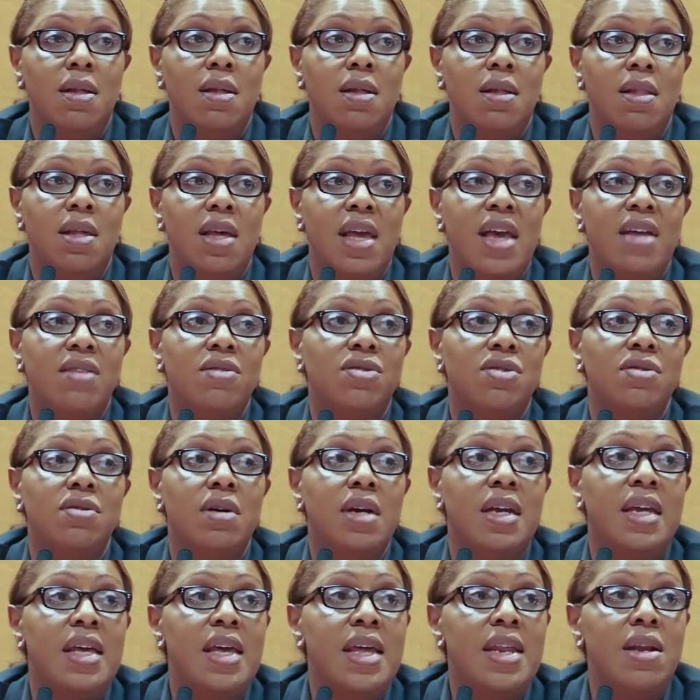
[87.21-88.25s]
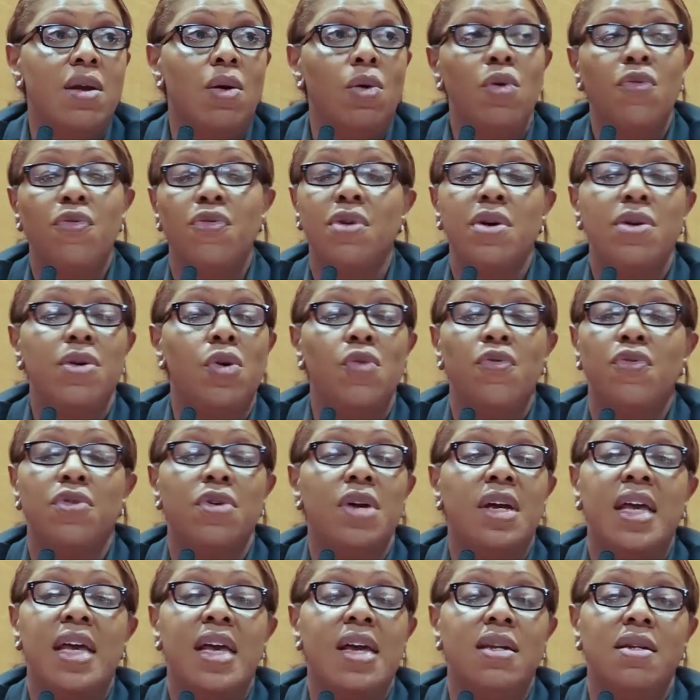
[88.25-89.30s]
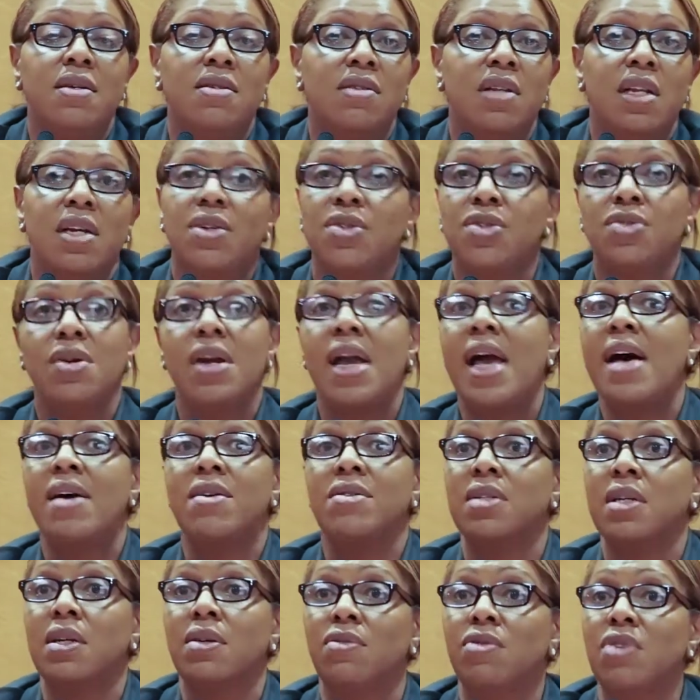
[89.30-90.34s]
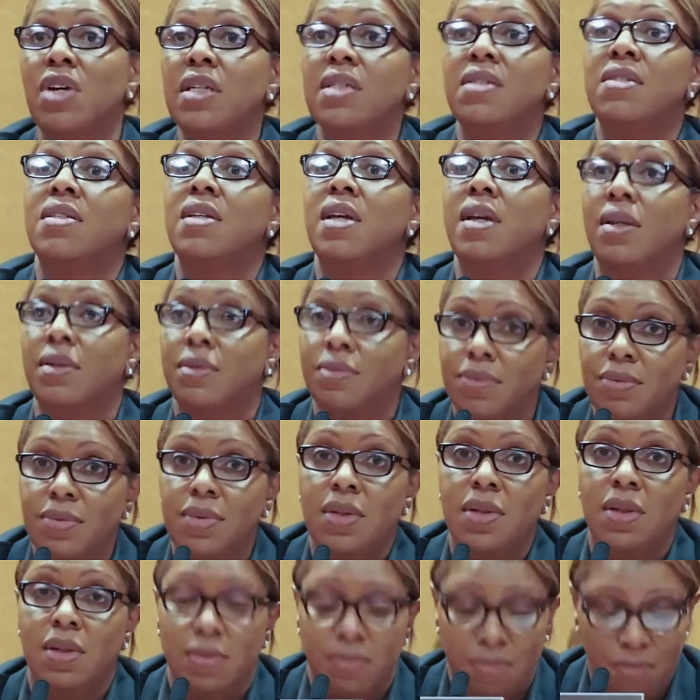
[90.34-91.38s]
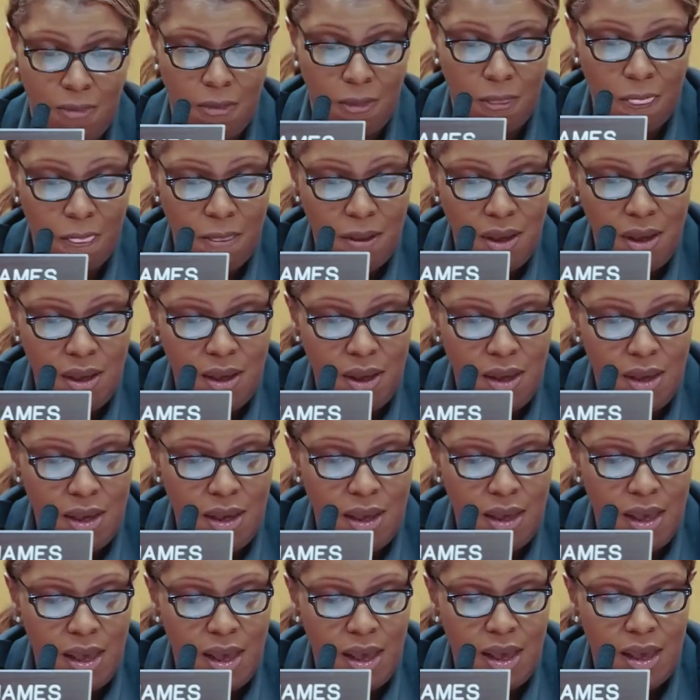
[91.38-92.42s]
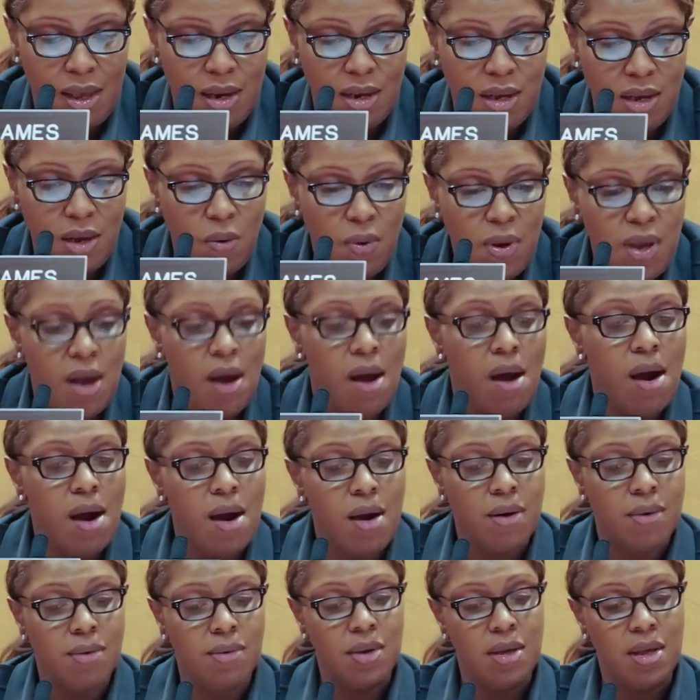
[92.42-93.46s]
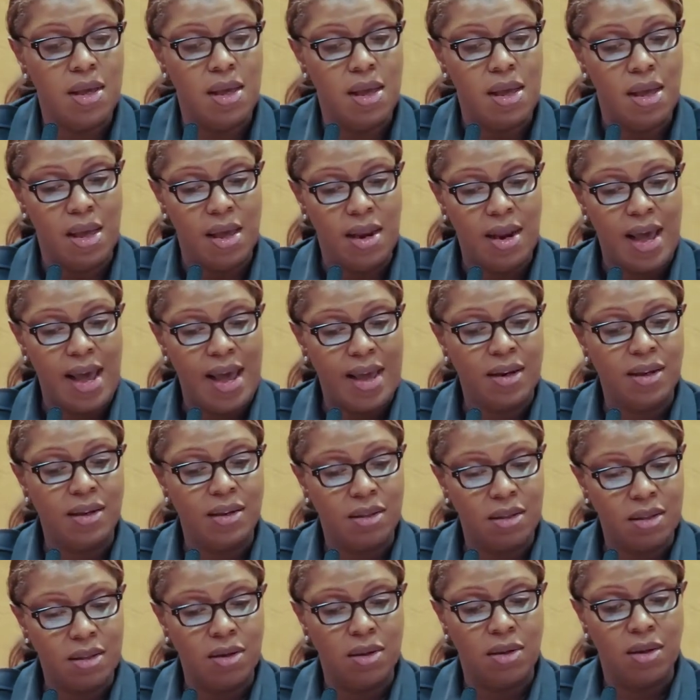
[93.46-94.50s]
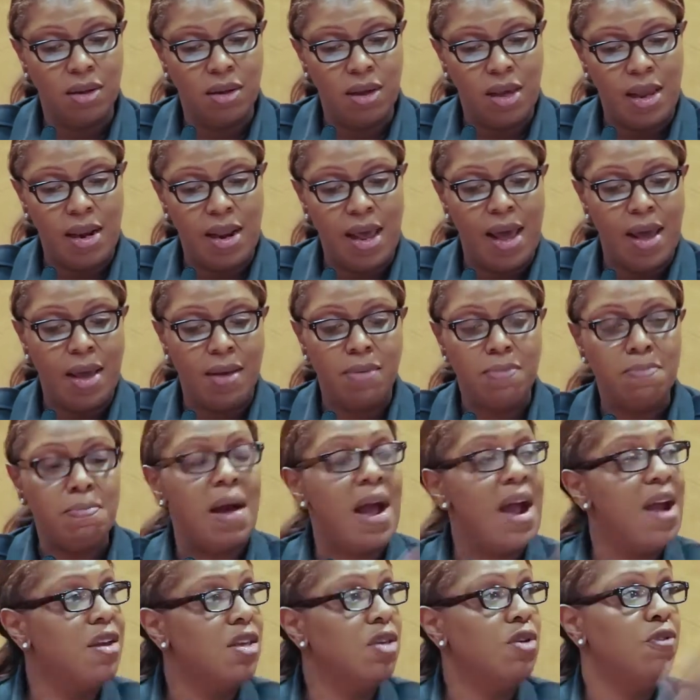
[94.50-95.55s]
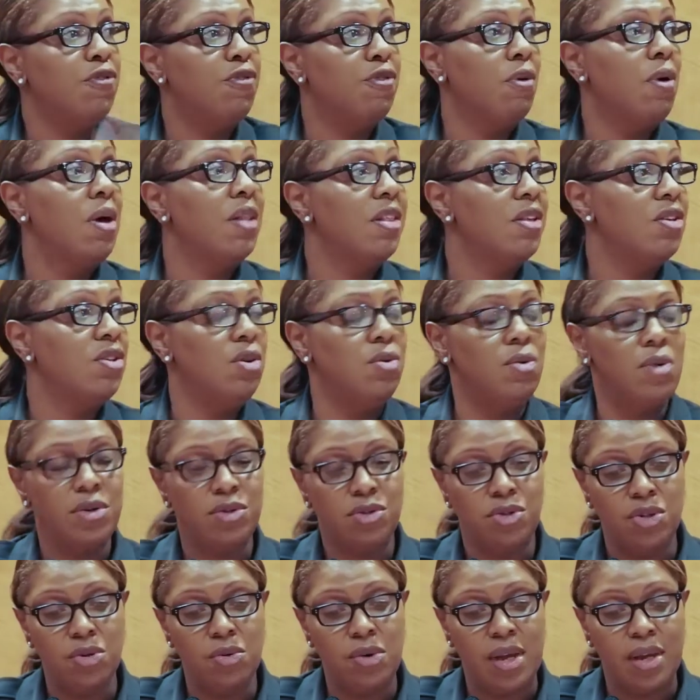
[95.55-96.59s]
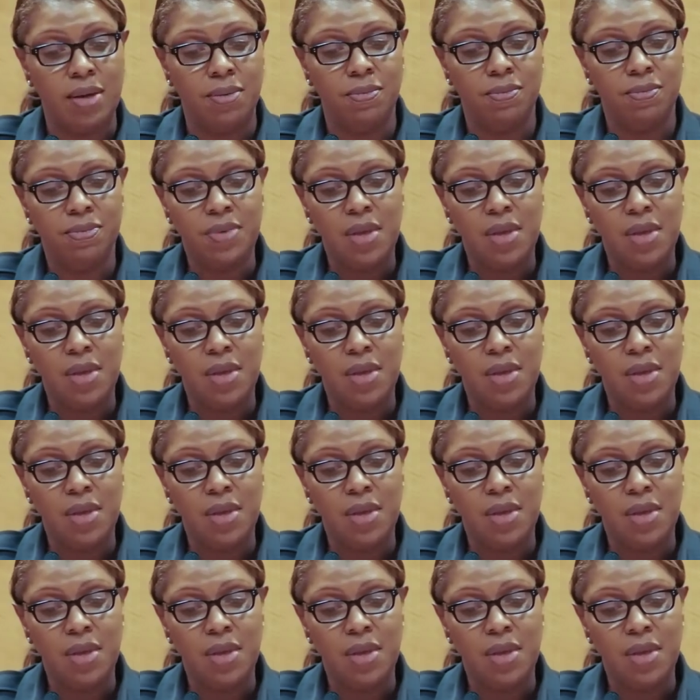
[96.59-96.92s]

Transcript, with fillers: The answer again, over and over again, is luxury housing, real estate. And here we are, and I admire you for all that you are doing,